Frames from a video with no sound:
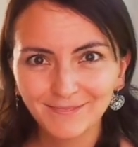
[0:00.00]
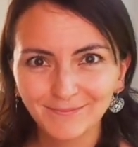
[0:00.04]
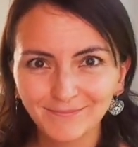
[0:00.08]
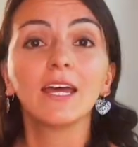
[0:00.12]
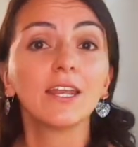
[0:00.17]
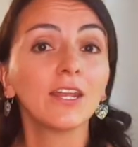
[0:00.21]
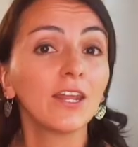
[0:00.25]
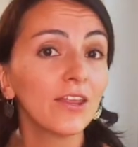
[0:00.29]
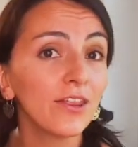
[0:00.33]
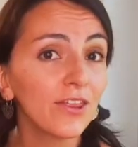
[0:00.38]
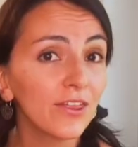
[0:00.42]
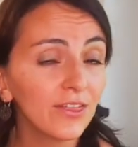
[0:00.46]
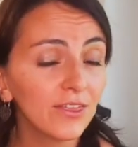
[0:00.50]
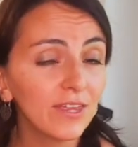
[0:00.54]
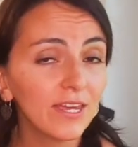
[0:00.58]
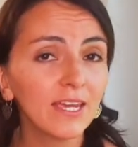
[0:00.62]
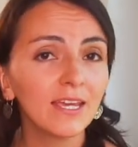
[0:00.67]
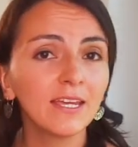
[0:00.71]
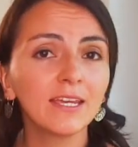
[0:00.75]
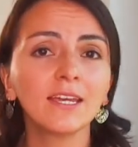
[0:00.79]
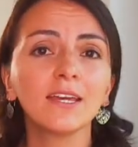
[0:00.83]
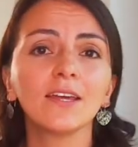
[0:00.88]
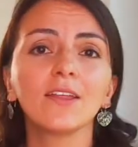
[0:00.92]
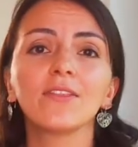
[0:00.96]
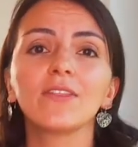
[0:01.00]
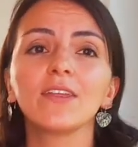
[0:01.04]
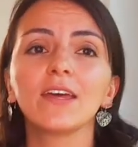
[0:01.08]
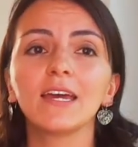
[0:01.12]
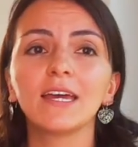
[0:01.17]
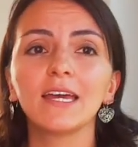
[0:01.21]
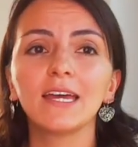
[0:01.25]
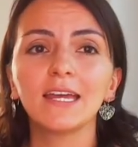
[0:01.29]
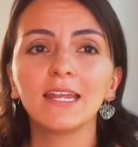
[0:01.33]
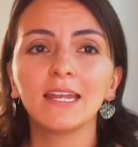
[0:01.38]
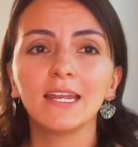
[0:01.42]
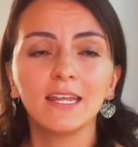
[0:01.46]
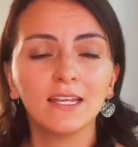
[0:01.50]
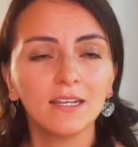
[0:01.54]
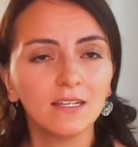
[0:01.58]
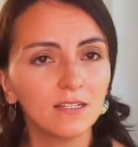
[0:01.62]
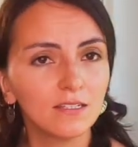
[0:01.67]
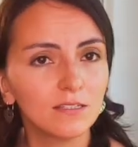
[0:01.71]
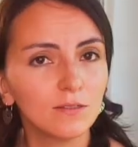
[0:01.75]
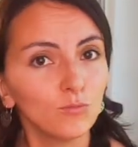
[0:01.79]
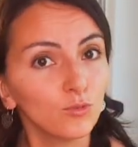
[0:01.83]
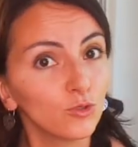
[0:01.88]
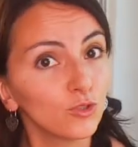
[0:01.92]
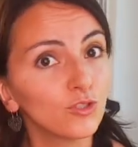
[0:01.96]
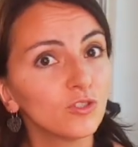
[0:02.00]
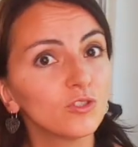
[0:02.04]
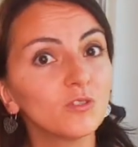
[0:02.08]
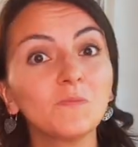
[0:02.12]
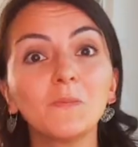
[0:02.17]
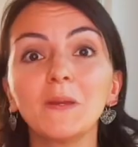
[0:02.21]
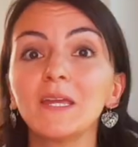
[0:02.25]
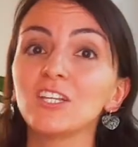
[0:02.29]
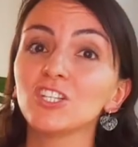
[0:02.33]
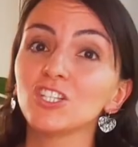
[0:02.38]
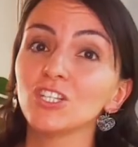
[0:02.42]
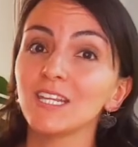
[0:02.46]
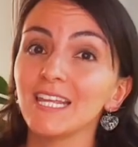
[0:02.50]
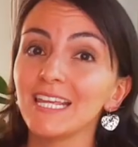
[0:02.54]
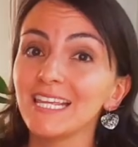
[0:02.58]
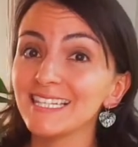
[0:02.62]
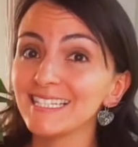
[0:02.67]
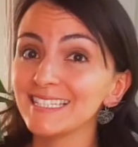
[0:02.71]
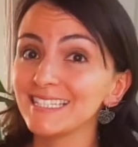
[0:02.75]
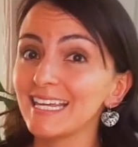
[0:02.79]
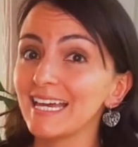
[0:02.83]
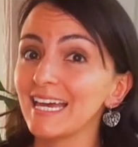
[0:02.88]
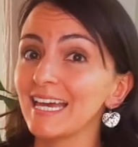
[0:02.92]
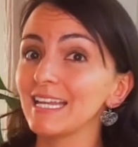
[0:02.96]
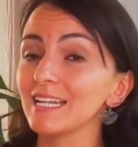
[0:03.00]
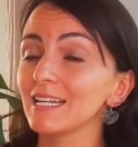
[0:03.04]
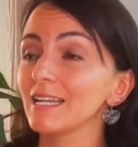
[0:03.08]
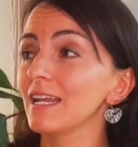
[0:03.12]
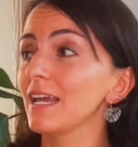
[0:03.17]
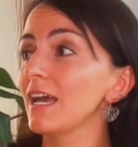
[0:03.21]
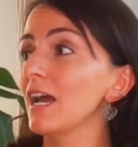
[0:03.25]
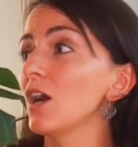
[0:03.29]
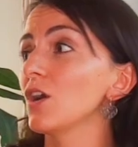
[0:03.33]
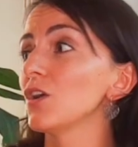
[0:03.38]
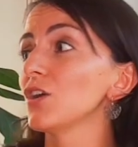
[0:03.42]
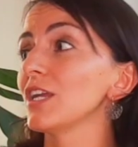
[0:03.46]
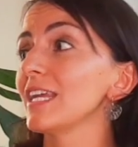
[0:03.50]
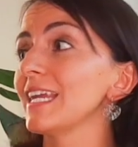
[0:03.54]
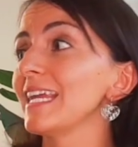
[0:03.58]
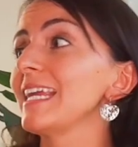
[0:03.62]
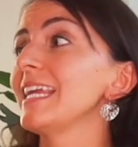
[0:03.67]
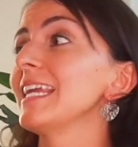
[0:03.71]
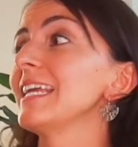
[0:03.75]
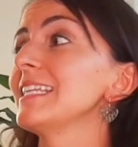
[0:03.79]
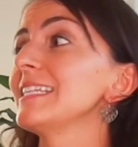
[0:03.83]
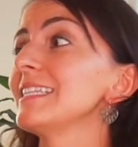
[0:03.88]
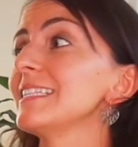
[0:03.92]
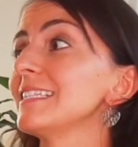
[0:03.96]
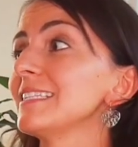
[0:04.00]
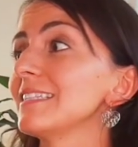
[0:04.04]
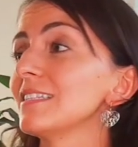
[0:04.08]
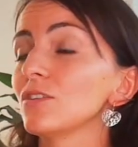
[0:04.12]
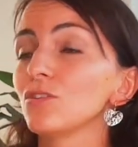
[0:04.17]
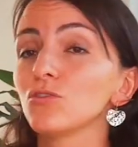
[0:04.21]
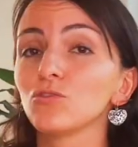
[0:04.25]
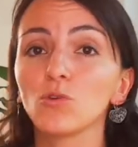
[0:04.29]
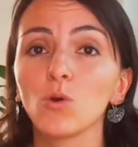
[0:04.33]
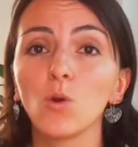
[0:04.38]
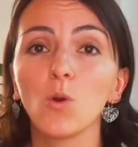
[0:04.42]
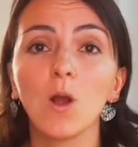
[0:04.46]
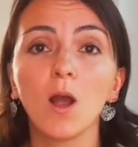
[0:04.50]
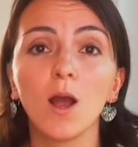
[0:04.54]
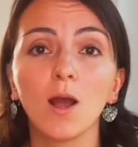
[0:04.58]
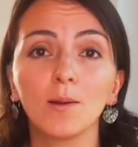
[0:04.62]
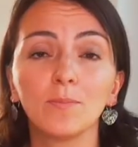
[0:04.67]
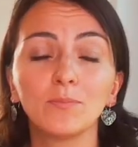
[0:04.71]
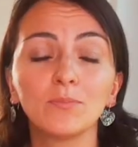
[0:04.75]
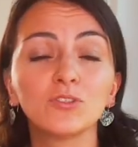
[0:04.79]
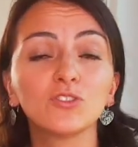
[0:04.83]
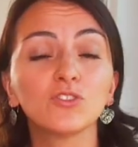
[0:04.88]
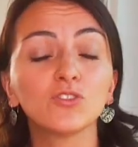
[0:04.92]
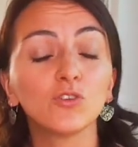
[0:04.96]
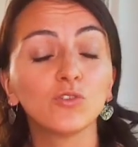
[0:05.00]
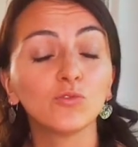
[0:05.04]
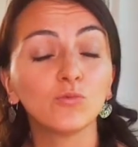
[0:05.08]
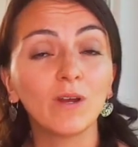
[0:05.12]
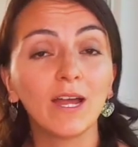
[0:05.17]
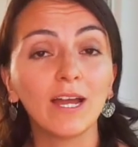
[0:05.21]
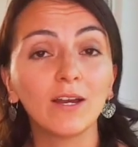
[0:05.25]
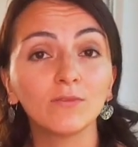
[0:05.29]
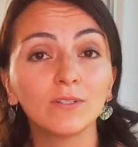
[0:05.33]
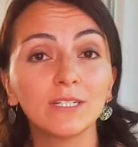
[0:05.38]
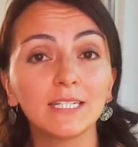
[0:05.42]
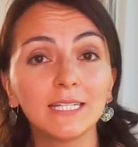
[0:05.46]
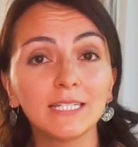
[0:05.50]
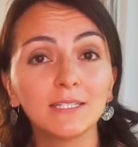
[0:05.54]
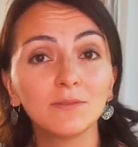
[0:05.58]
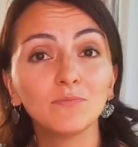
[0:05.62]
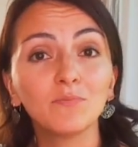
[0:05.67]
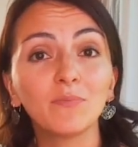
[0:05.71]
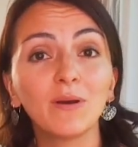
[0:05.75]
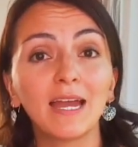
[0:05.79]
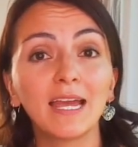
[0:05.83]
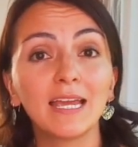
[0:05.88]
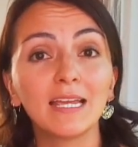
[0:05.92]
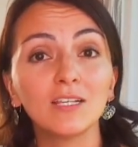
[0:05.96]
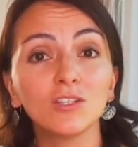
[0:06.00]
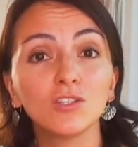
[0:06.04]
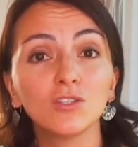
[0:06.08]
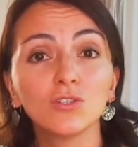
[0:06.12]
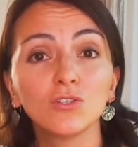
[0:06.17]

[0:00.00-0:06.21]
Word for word: Another thing that is important to mention is that our kids grow up surrounded by